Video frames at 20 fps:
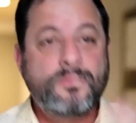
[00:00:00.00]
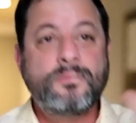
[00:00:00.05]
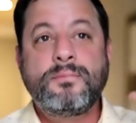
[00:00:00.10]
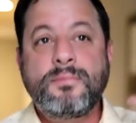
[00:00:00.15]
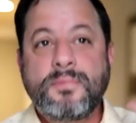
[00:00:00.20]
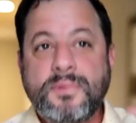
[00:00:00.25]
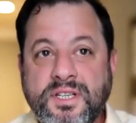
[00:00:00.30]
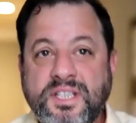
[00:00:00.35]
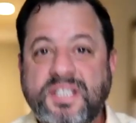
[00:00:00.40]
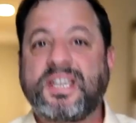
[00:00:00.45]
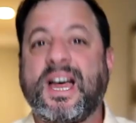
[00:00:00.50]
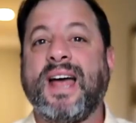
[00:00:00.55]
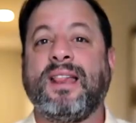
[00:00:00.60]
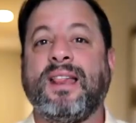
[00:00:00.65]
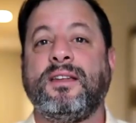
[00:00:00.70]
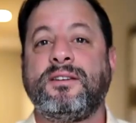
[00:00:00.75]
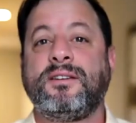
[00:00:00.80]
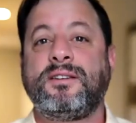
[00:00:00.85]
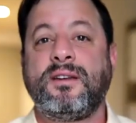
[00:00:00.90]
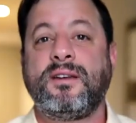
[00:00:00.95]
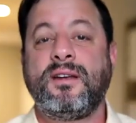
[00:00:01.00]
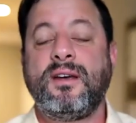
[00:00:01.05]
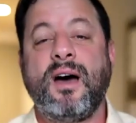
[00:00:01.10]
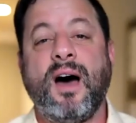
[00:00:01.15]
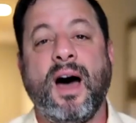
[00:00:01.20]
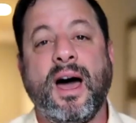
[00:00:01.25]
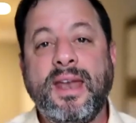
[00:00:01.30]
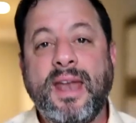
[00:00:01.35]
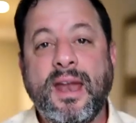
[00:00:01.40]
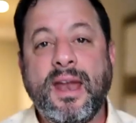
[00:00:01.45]
silence.
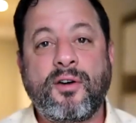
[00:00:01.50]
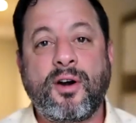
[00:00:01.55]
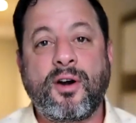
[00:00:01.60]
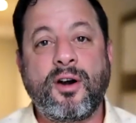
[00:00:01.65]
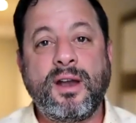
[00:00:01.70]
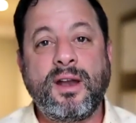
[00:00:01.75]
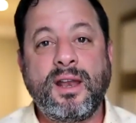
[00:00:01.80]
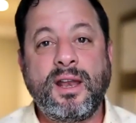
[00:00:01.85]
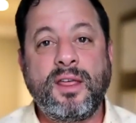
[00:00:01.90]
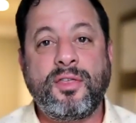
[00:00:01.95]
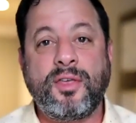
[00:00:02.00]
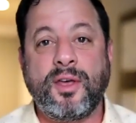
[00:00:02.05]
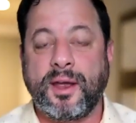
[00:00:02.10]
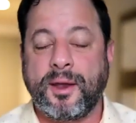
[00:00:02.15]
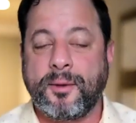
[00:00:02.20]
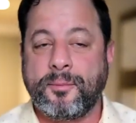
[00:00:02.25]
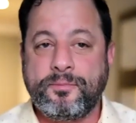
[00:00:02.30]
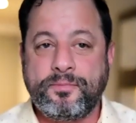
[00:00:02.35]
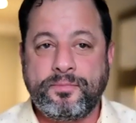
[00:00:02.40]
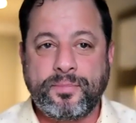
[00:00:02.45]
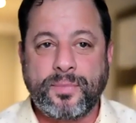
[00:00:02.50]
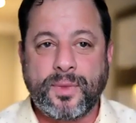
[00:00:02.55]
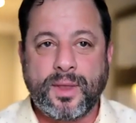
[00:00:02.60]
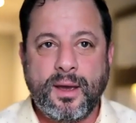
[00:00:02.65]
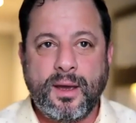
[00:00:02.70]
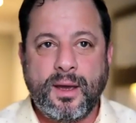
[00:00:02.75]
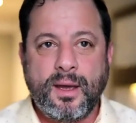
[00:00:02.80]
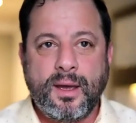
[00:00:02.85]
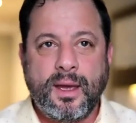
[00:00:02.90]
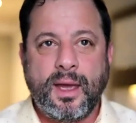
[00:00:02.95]
I never heard anything.
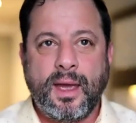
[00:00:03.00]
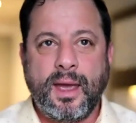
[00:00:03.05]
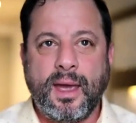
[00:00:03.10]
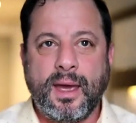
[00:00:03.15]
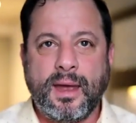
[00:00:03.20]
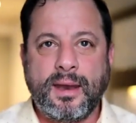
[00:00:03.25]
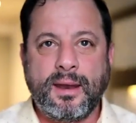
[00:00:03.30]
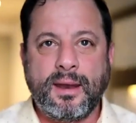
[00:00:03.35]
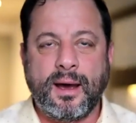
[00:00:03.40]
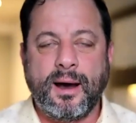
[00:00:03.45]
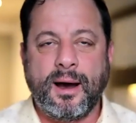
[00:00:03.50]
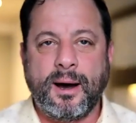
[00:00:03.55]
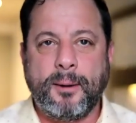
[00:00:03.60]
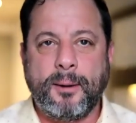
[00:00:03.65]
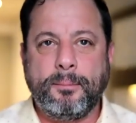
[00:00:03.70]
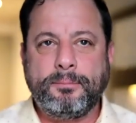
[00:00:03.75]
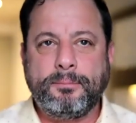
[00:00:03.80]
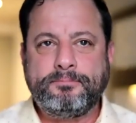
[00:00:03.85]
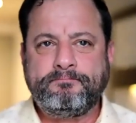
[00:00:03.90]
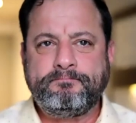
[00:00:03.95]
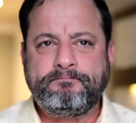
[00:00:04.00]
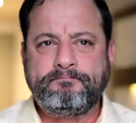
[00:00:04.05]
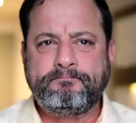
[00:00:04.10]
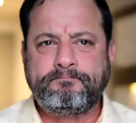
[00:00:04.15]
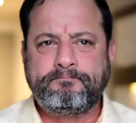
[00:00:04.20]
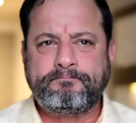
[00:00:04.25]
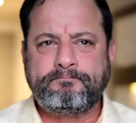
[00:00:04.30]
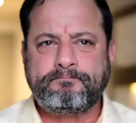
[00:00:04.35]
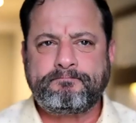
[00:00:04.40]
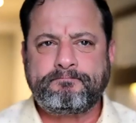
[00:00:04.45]
And
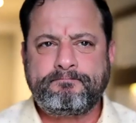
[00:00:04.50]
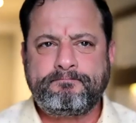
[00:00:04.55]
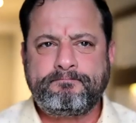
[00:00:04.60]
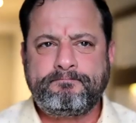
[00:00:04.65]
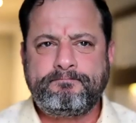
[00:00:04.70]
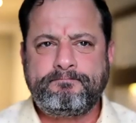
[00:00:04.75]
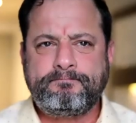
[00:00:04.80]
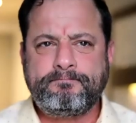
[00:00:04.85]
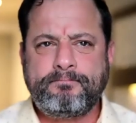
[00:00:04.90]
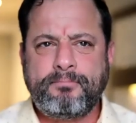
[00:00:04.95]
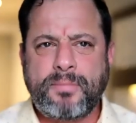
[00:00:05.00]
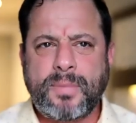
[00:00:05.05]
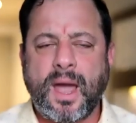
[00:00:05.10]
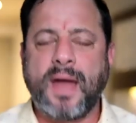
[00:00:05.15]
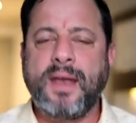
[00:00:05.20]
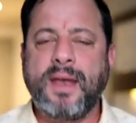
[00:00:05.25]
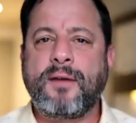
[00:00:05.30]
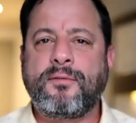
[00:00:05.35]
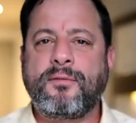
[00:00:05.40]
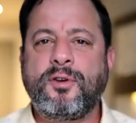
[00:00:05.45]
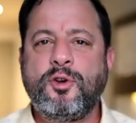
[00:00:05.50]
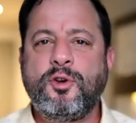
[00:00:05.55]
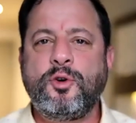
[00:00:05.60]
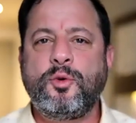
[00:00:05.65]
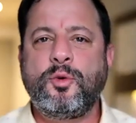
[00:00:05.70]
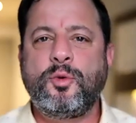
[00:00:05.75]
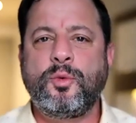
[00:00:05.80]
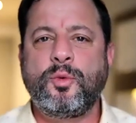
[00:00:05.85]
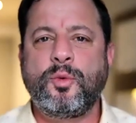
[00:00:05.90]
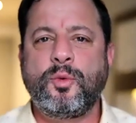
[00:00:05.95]
I never
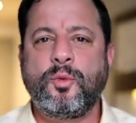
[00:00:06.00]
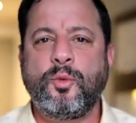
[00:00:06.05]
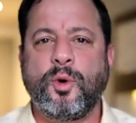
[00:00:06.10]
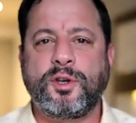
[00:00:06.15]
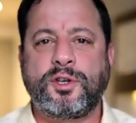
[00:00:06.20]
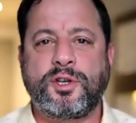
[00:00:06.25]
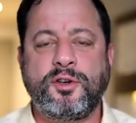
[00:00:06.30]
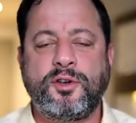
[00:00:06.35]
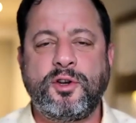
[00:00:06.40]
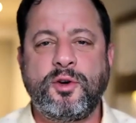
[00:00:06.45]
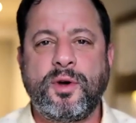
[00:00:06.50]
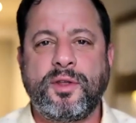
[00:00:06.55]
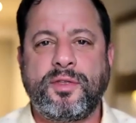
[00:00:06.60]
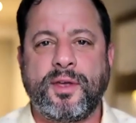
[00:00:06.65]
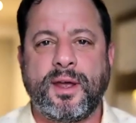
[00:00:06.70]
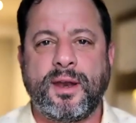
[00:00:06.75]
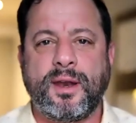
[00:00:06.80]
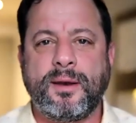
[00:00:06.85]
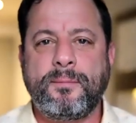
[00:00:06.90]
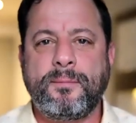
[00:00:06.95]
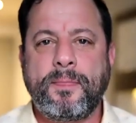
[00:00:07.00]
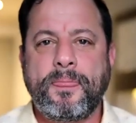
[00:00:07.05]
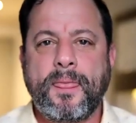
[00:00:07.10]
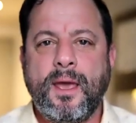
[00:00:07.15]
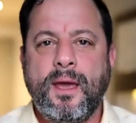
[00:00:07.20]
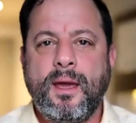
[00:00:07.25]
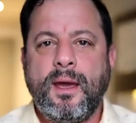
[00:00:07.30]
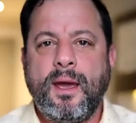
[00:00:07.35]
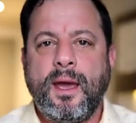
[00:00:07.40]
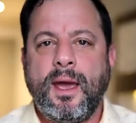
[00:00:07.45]
knew what to do with it.
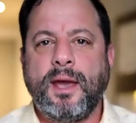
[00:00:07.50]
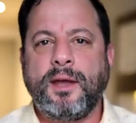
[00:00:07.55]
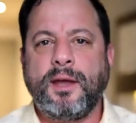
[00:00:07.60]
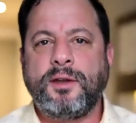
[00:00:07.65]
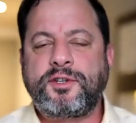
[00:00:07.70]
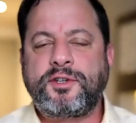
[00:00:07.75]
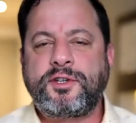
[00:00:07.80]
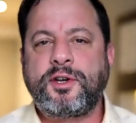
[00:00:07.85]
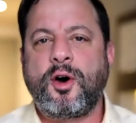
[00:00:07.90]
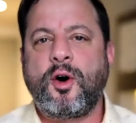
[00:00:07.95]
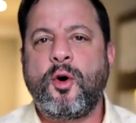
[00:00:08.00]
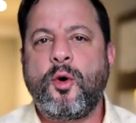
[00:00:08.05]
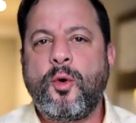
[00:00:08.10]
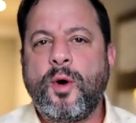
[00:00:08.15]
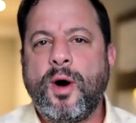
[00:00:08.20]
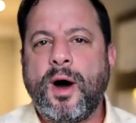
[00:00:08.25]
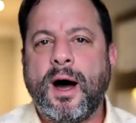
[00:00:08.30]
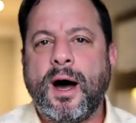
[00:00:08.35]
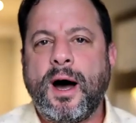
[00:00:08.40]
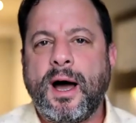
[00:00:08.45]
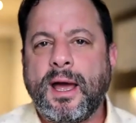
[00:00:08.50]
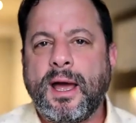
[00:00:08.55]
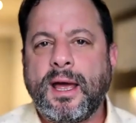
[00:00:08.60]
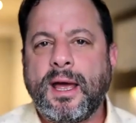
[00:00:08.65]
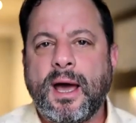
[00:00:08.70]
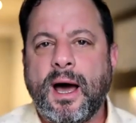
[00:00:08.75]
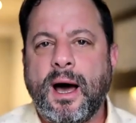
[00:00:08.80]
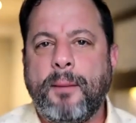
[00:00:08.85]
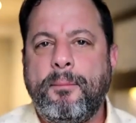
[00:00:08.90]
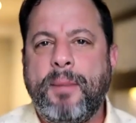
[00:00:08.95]
And so
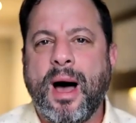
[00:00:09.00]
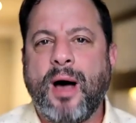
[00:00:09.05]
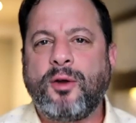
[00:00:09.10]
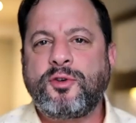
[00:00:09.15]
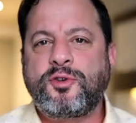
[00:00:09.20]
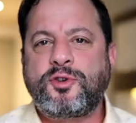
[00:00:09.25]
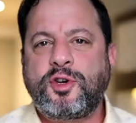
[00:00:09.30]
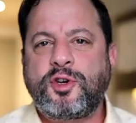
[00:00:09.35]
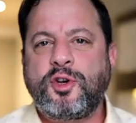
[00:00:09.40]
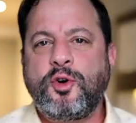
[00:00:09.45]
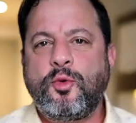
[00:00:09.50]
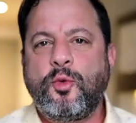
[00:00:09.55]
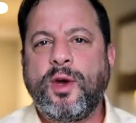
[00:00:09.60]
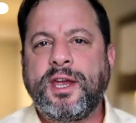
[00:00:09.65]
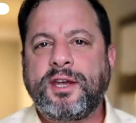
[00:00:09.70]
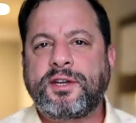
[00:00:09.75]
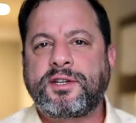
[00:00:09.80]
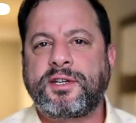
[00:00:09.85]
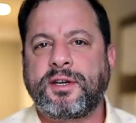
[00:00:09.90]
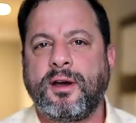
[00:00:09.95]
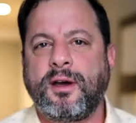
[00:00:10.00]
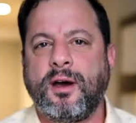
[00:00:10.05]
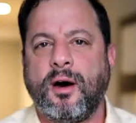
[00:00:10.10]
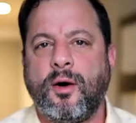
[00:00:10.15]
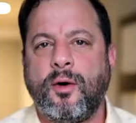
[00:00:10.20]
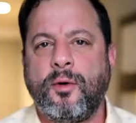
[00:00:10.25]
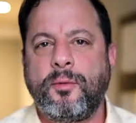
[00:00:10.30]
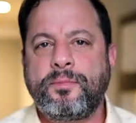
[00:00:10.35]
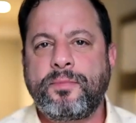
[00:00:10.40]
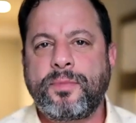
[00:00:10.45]
about 2 weeks
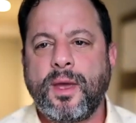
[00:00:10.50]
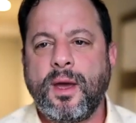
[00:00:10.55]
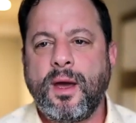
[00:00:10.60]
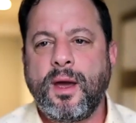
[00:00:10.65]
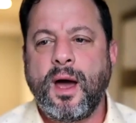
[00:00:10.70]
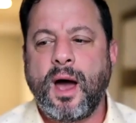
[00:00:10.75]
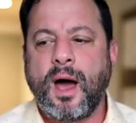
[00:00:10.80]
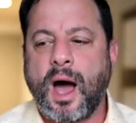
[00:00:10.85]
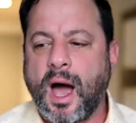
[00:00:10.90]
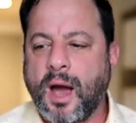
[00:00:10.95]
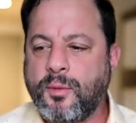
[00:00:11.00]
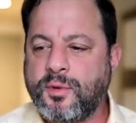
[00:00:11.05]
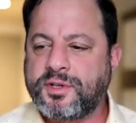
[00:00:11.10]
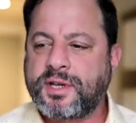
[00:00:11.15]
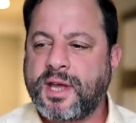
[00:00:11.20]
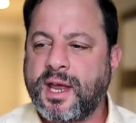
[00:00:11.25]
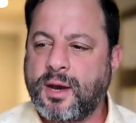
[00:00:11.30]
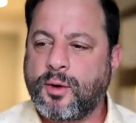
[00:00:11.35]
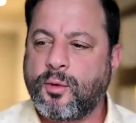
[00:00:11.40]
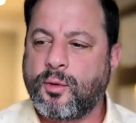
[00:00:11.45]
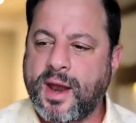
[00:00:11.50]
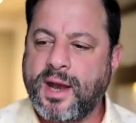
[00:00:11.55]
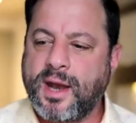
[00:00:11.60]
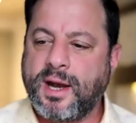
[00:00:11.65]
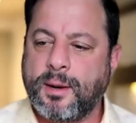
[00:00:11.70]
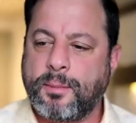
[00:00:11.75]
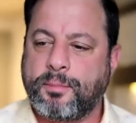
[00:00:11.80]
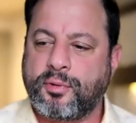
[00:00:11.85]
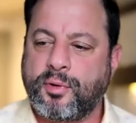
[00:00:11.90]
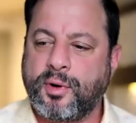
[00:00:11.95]
ago, I was getting ready
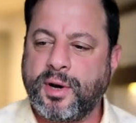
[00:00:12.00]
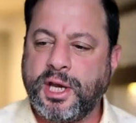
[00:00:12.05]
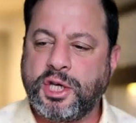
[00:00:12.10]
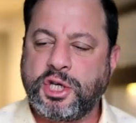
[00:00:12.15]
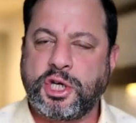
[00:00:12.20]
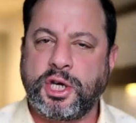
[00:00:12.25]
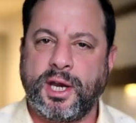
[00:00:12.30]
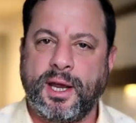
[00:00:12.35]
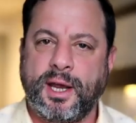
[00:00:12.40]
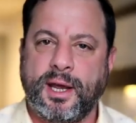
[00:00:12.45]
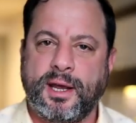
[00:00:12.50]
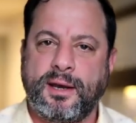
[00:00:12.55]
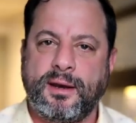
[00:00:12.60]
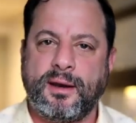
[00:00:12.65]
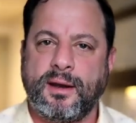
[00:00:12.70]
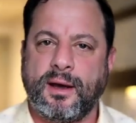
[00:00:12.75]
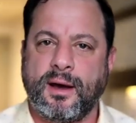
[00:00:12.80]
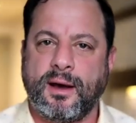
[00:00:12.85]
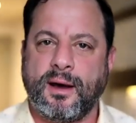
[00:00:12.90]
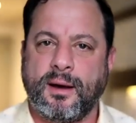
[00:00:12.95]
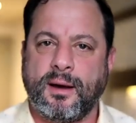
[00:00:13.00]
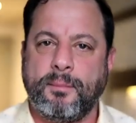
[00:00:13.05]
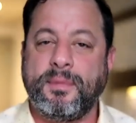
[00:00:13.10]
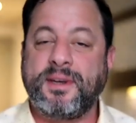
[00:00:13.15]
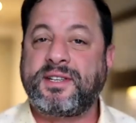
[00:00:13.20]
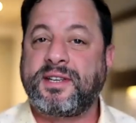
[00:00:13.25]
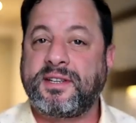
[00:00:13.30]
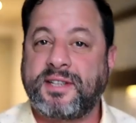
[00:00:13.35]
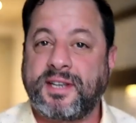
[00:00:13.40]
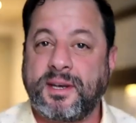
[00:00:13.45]
to preach in
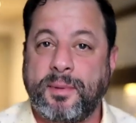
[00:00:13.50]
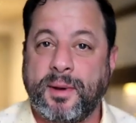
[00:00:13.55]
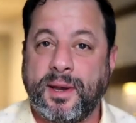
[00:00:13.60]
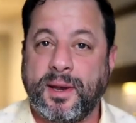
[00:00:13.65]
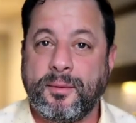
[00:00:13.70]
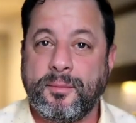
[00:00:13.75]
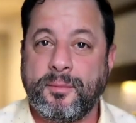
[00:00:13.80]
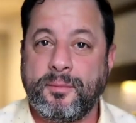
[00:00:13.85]
Mississippi.